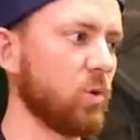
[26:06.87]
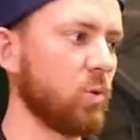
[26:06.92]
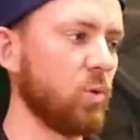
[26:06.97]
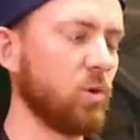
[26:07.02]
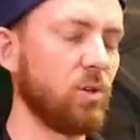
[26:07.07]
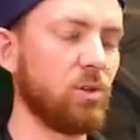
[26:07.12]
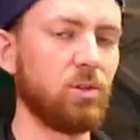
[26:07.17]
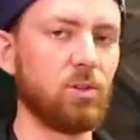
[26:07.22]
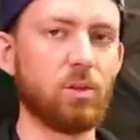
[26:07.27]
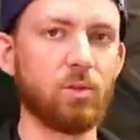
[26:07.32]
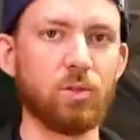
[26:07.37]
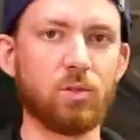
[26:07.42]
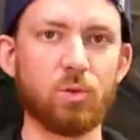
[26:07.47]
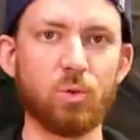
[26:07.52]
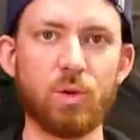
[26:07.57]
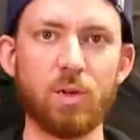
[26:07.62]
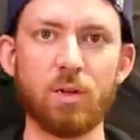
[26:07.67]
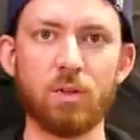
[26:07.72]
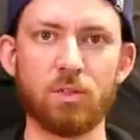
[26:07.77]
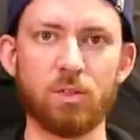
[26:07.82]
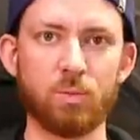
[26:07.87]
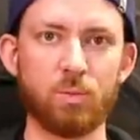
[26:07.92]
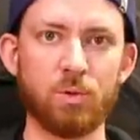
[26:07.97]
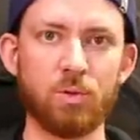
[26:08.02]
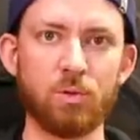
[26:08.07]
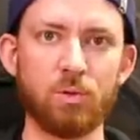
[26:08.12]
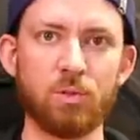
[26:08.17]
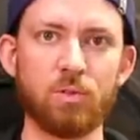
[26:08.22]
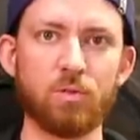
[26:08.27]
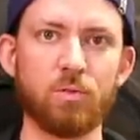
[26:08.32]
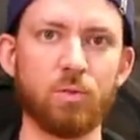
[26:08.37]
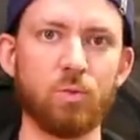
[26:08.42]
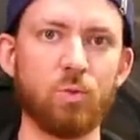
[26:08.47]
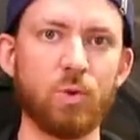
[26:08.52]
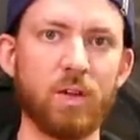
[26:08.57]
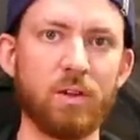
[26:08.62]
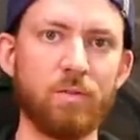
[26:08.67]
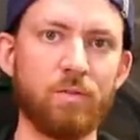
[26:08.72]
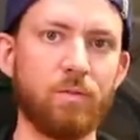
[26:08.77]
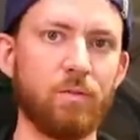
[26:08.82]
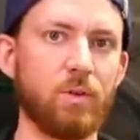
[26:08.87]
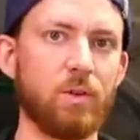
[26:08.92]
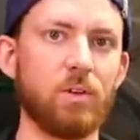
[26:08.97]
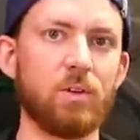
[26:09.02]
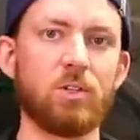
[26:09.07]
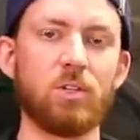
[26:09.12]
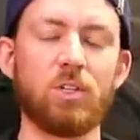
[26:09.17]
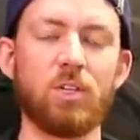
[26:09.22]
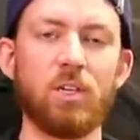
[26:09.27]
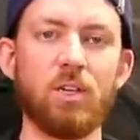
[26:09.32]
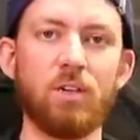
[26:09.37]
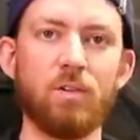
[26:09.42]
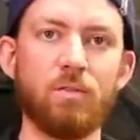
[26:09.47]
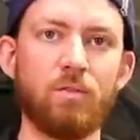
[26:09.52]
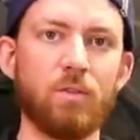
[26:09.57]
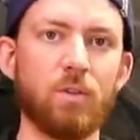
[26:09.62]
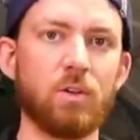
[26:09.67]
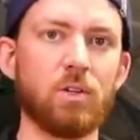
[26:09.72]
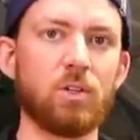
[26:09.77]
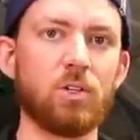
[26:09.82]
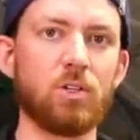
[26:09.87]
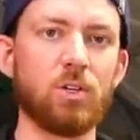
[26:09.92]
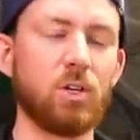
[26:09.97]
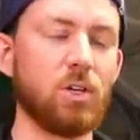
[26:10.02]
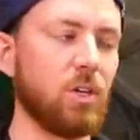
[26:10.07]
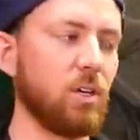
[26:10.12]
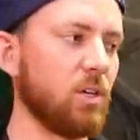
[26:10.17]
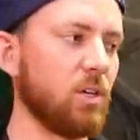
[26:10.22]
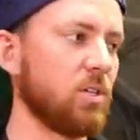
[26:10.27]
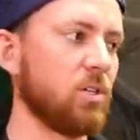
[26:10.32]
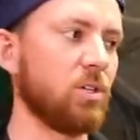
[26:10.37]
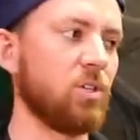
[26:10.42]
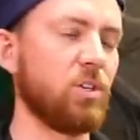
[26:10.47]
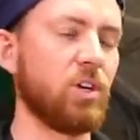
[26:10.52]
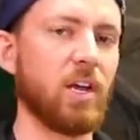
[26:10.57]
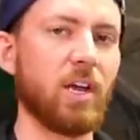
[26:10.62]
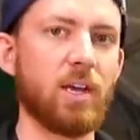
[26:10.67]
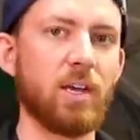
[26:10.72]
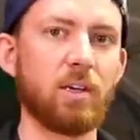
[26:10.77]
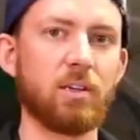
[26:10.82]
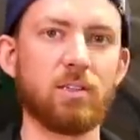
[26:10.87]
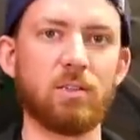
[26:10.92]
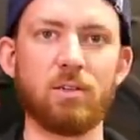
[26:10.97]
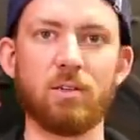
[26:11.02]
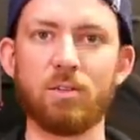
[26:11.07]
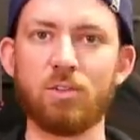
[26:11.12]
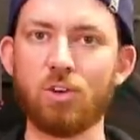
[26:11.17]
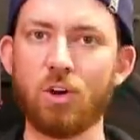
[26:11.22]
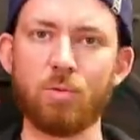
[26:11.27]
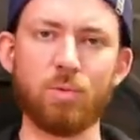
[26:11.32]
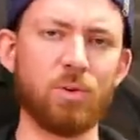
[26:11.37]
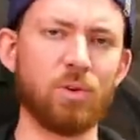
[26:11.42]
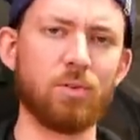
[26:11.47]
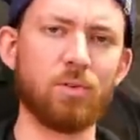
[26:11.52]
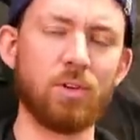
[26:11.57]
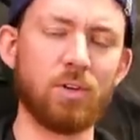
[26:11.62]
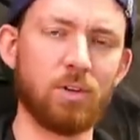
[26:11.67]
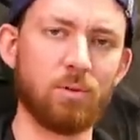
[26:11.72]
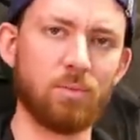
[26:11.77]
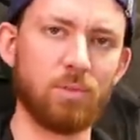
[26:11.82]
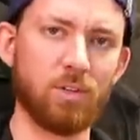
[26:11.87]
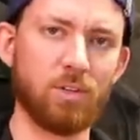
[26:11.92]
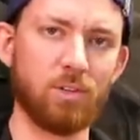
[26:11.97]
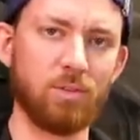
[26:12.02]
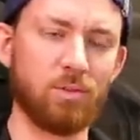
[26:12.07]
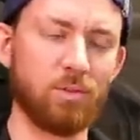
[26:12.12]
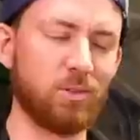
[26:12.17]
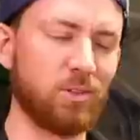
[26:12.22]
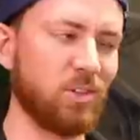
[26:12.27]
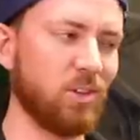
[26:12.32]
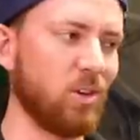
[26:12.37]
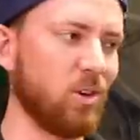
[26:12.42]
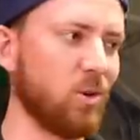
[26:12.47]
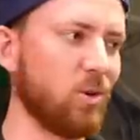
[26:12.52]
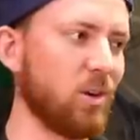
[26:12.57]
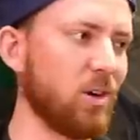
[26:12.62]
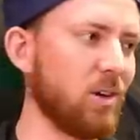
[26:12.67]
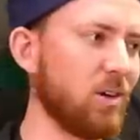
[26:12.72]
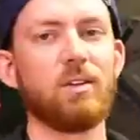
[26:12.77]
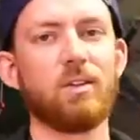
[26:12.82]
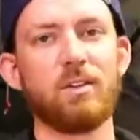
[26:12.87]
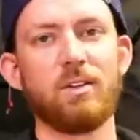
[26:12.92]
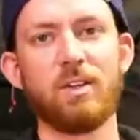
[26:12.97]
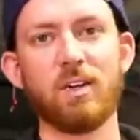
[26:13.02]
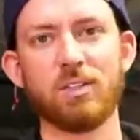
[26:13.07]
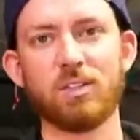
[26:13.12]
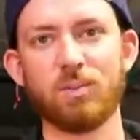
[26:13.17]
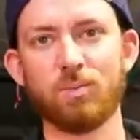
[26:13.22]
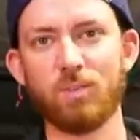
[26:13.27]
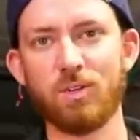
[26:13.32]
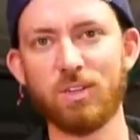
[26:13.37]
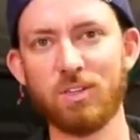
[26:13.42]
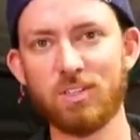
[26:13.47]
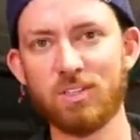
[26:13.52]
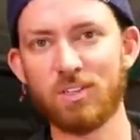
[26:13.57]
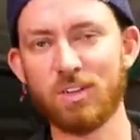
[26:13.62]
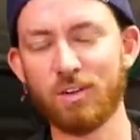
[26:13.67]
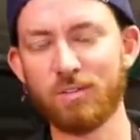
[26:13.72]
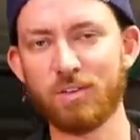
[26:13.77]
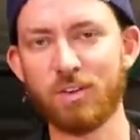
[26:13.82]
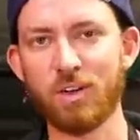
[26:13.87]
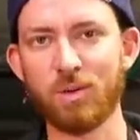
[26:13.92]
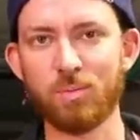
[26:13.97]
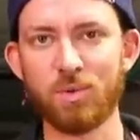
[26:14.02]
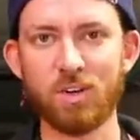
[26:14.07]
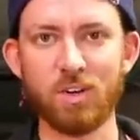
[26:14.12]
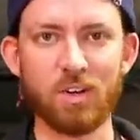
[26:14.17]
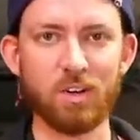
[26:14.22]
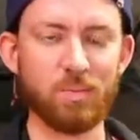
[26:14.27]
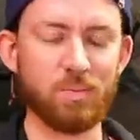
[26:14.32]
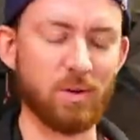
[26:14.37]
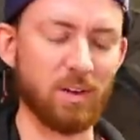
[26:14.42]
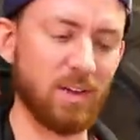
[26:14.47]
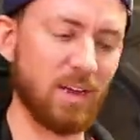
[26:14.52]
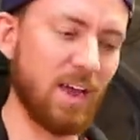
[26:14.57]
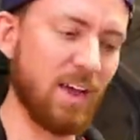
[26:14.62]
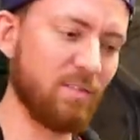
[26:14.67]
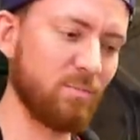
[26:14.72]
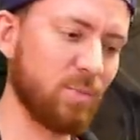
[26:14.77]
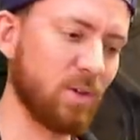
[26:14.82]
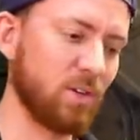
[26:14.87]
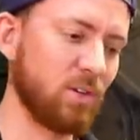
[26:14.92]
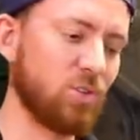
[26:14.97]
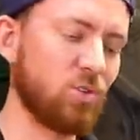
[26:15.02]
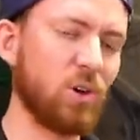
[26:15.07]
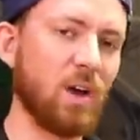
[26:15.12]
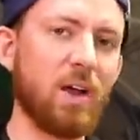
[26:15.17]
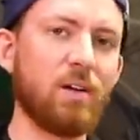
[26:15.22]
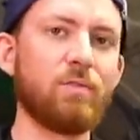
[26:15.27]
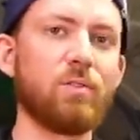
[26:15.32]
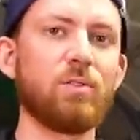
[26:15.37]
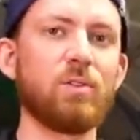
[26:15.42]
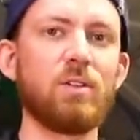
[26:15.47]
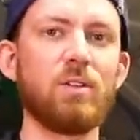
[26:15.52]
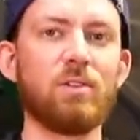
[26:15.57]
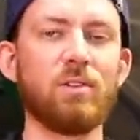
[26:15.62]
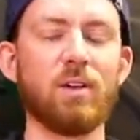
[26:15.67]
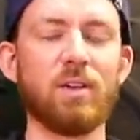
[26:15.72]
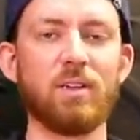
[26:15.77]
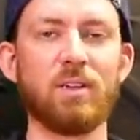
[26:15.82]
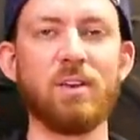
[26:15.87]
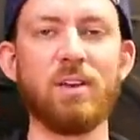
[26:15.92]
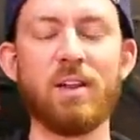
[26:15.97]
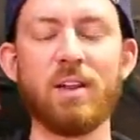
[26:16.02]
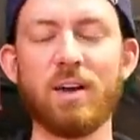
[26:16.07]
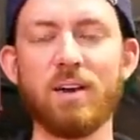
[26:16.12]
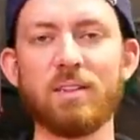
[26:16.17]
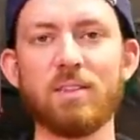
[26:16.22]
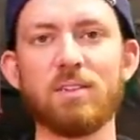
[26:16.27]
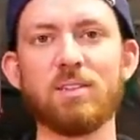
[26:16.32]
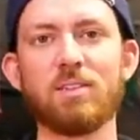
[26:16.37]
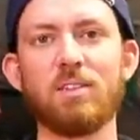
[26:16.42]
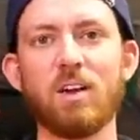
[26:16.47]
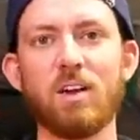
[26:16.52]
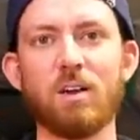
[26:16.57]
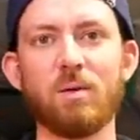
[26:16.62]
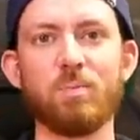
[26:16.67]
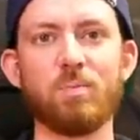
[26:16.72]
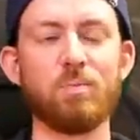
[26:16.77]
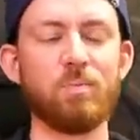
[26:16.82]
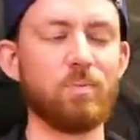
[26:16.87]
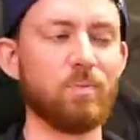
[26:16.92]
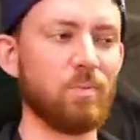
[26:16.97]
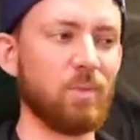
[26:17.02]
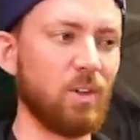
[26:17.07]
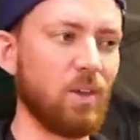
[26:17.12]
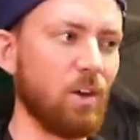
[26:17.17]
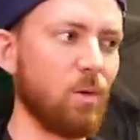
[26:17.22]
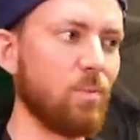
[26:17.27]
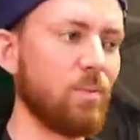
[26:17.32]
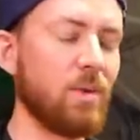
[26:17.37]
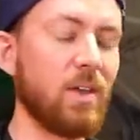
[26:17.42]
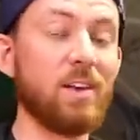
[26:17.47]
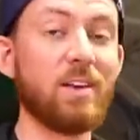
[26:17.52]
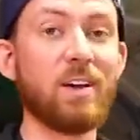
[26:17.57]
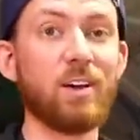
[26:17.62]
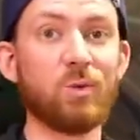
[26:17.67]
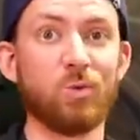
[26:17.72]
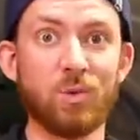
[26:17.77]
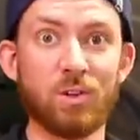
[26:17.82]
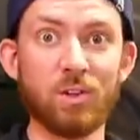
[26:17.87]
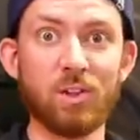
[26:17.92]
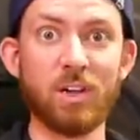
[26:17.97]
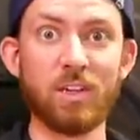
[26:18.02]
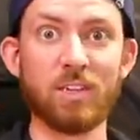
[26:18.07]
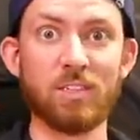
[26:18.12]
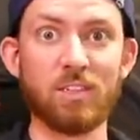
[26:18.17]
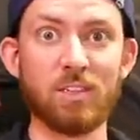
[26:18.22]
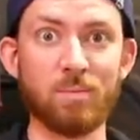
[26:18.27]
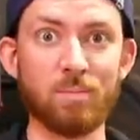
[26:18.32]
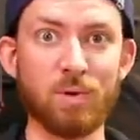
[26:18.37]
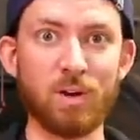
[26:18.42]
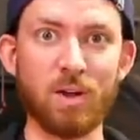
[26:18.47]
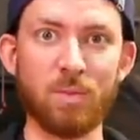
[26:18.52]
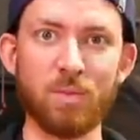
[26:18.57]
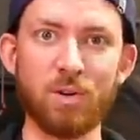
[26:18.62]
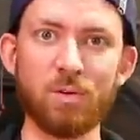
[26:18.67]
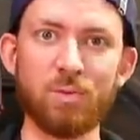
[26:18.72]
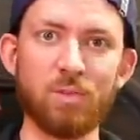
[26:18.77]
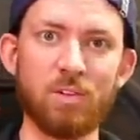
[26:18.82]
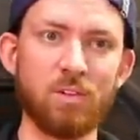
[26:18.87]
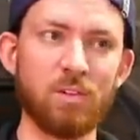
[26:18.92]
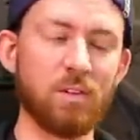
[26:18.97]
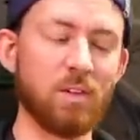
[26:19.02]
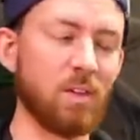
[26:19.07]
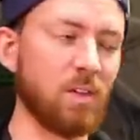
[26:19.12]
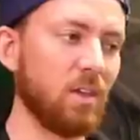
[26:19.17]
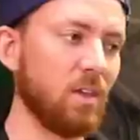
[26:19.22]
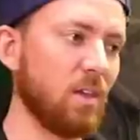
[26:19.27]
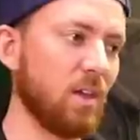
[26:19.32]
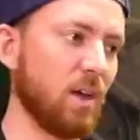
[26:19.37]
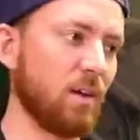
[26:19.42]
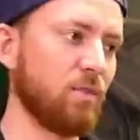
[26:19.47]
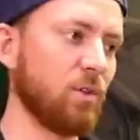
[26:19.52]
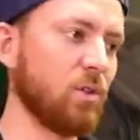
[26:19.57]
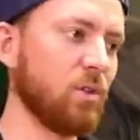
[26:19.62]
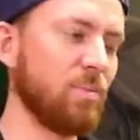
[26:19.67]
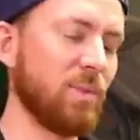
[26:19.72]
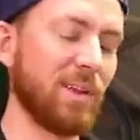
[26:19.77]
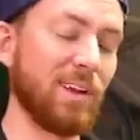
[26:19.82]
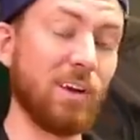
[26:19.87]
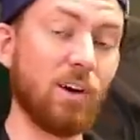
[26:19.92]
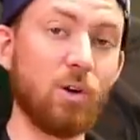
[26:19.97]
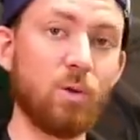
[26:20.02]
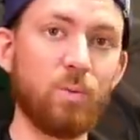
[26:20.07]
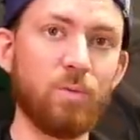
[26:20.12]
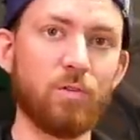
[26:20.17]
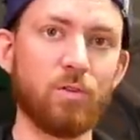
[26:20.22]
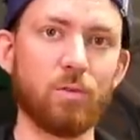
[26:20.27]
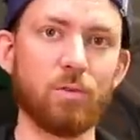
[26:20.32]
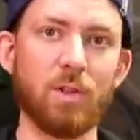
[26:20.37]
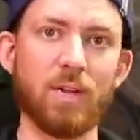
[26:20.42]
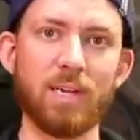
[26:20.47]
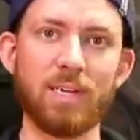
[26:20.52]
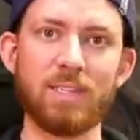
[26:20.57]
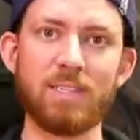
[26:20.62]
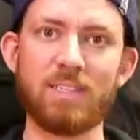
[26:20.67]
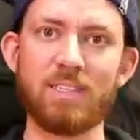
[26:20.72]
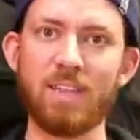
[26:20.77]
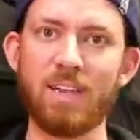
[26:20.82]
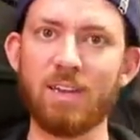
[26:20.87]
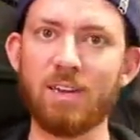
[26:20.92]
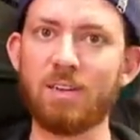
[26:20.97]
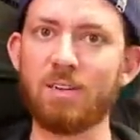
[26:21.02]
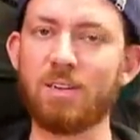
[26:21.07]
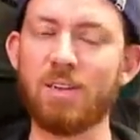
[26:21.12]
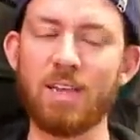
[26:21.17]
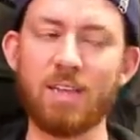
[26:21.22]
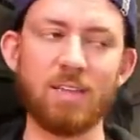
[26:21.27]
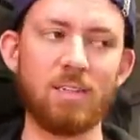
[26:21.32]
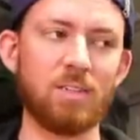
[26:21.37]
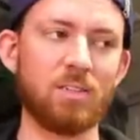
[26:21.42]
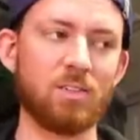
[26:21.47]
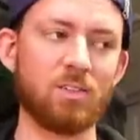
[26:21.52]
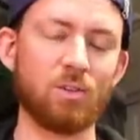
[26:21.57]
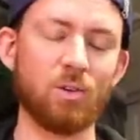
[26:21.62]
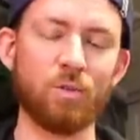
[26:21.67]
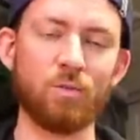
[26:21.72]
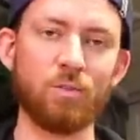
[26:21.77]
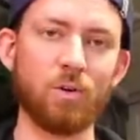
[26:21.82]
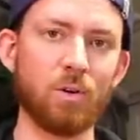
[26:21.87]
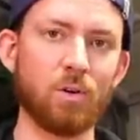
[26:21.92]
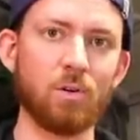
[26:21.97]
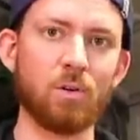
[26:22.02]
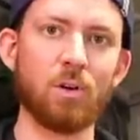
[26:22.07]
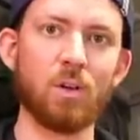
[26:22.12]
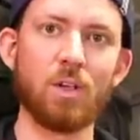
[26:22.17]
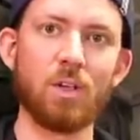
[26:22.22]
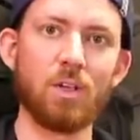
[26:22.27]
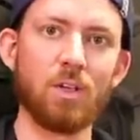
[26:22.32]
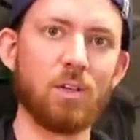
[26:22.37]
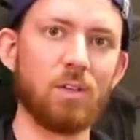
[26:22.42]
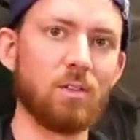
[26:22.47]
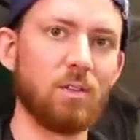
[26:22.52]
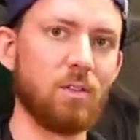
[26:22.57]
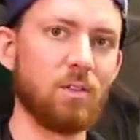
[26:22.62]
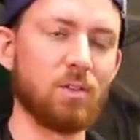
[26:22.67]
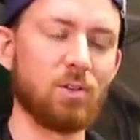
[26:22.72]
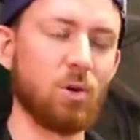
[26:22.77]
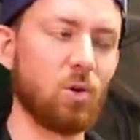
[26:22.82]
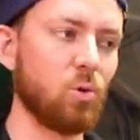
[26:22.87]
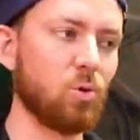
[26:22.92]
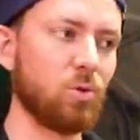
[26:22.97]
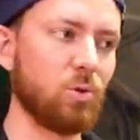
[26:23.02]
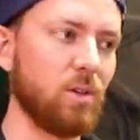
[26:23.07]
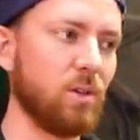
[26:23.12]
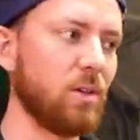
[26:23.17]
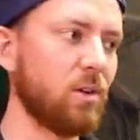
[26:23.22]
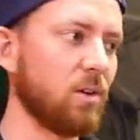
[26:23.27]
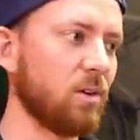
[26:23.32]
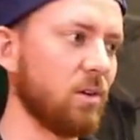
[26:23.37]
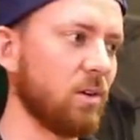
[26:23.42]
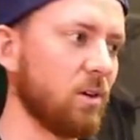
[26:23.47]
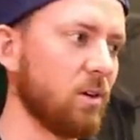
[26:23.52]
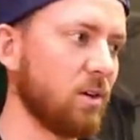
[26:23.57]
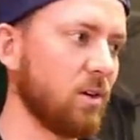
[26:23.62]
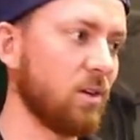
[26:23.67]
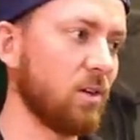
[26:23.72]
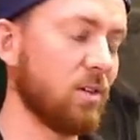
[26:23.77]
We use those 3-ounce spoons for redfish, kingfish, jacks, and tarpon will hit them too. So got some good stuff coming up. I have been traveling like nonstop. Y'all may not realize it, but I've only been home for like 10 days so far this whole year.